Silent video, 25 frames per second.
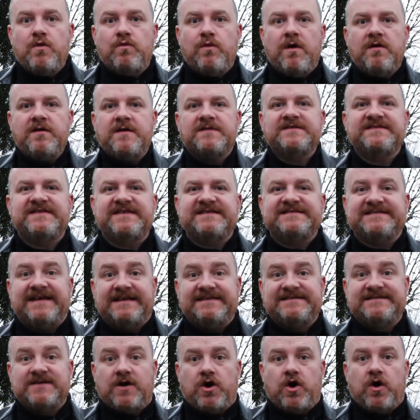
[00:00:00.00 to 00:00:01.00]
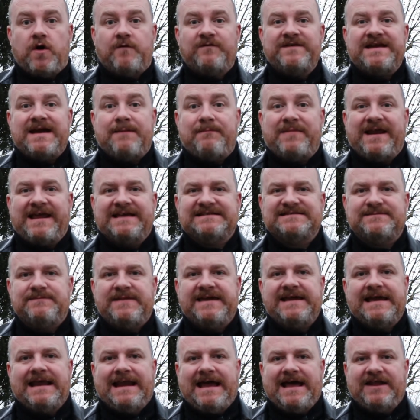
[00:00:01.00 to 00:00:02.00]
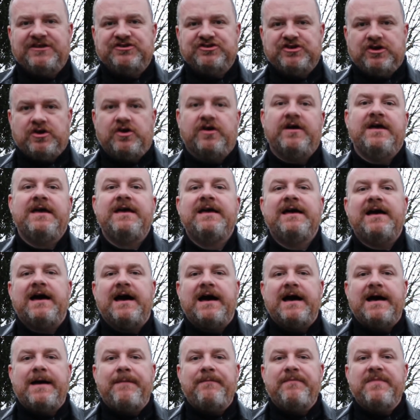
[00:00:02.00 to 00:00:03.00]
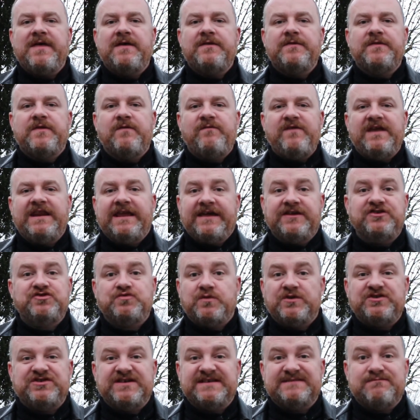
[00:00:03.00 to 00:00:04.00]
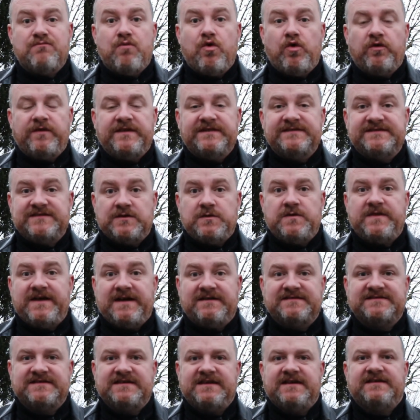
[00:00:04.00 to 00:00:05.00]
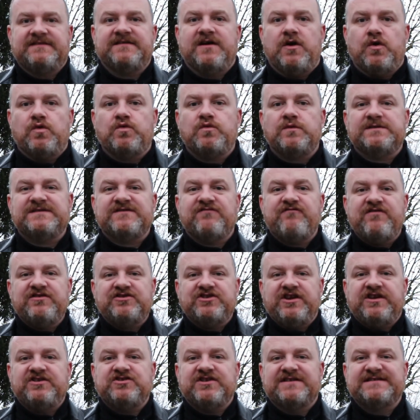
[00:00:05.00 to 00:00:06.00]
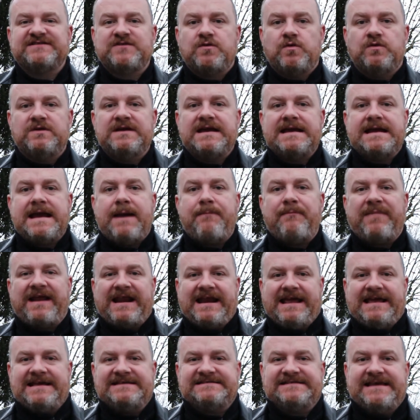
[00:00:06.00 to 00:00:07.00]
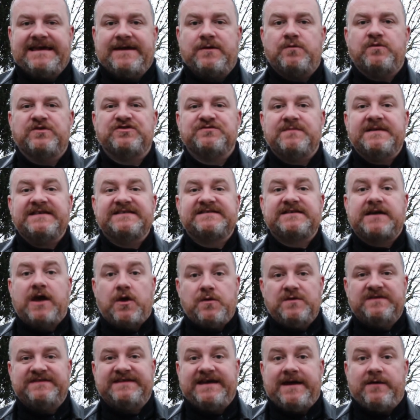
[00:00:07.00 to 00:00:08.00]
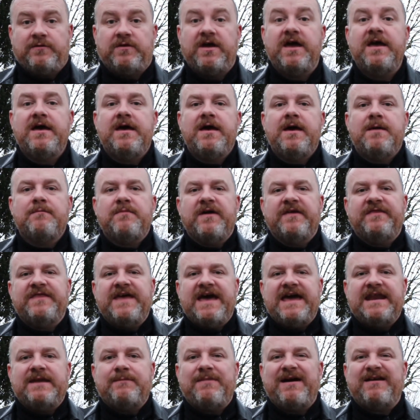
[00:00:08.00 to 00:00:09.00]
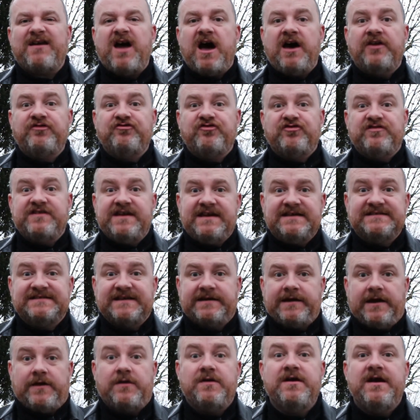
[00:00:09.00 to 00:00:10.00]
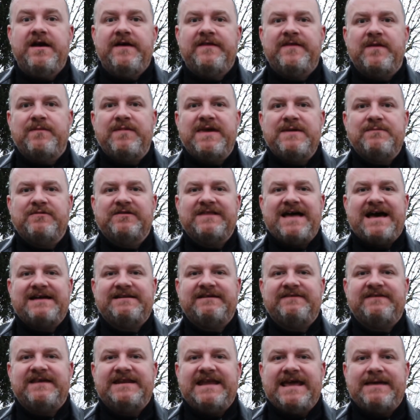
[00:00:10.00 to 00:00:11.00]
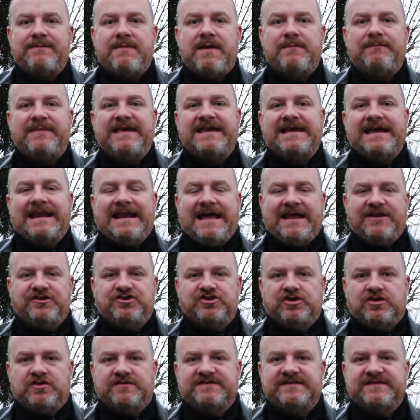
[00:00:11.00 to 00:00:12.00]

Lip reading: welcome to the centre of Caprese Michelangelo. The village, which is more than 2,000 years old, was originally just called Caprese, which means goat town. But then about 100 years ago, the people added the name Michelangelo